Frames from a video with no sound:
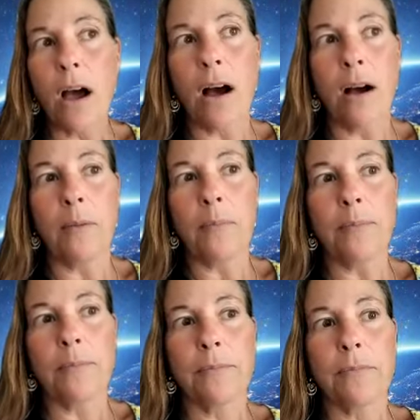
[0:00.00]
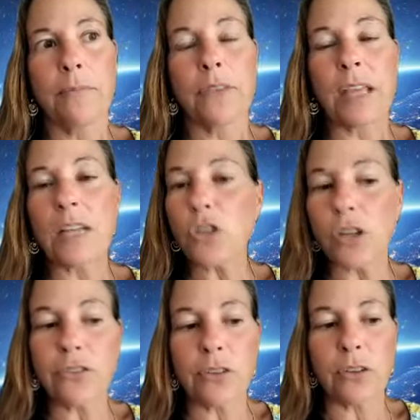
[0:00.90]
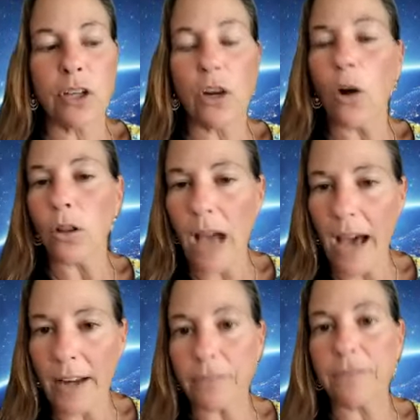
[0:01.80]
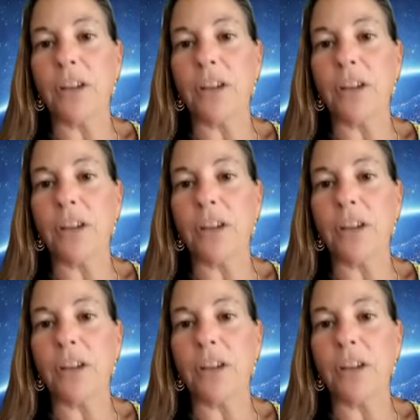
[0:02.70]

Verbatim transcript: um they just you know a lot of